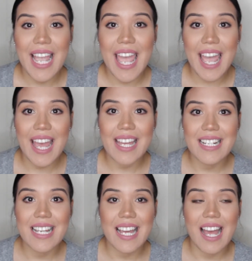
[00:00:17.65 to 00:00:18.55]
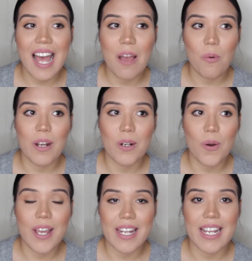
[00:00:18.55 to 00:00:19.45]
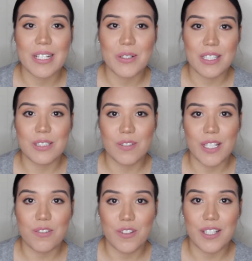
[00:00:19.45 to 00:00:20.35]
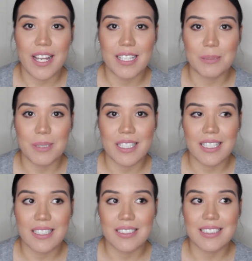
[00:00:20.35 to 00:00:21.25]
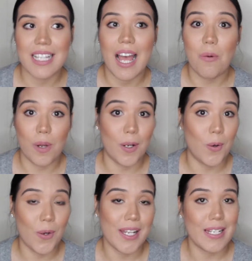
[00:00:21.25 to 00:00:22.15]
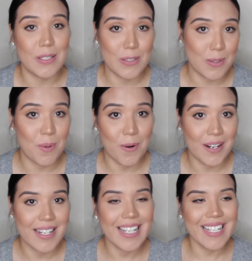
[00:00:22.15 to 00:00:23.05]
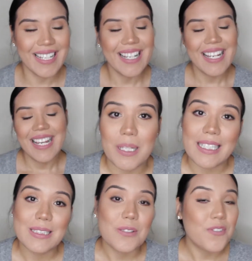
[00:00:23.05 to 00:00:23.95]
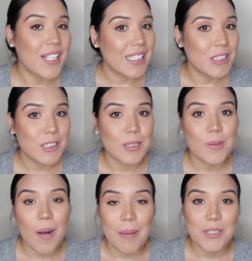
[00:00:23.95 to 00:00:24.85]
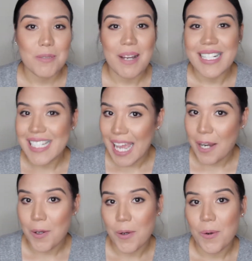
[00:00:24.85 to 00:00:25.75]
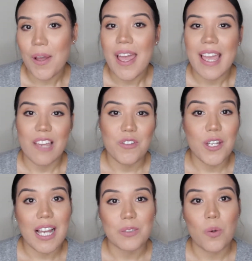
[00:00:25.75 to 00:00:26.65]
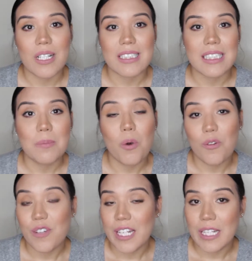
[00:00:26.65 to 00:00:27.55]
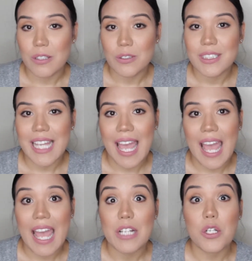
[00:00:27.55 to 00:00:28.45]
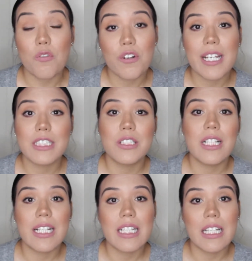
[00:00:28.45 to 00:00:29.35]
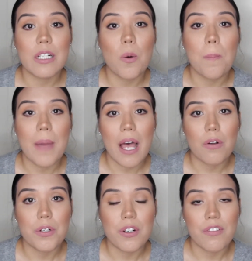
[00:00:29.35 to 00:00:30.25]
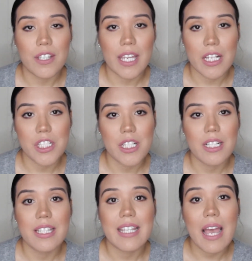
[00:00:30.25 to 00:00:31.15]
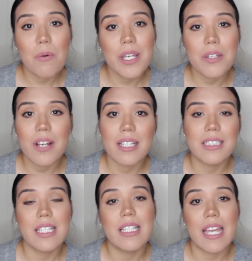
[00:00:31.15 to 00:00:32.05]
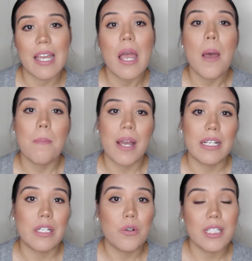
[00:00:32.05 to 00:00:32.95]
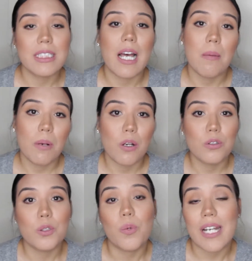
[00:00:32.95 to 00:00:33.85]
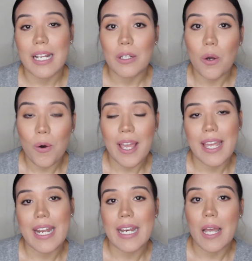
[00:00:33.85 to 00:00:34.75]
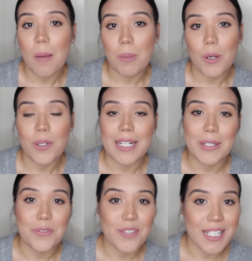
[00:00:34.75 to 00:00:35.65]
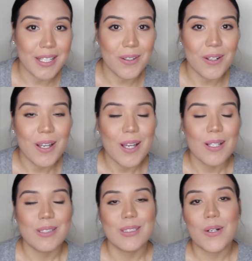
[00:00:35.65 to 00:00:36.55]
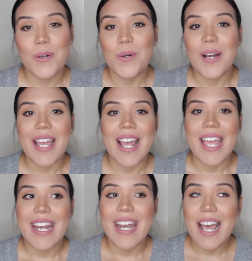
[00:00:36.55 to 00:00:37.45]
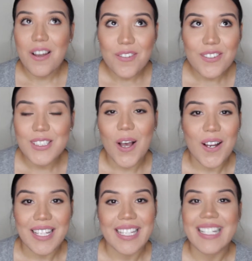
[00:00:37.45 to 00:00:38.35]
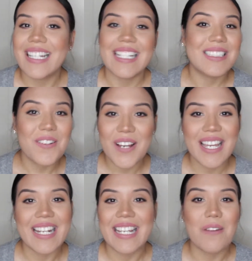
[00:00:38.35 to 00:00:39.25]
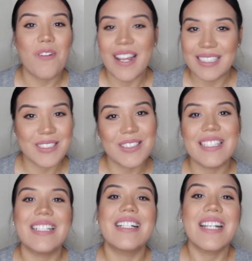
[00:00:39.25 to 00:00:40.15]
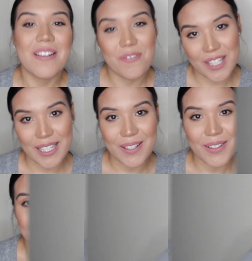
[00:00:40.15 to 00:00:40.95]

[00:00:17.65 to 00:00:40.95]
And I want to go ahead and do this video for you guys because I want to go ahead and use them already. Please don't forget to subscribe to my channel if you guys want to see more videos. And don't forget to click the little bell notification. That way you guys could get my newest uploads when I go ahead and upload a new video. So enough talking, let's go ahead and get right to the video.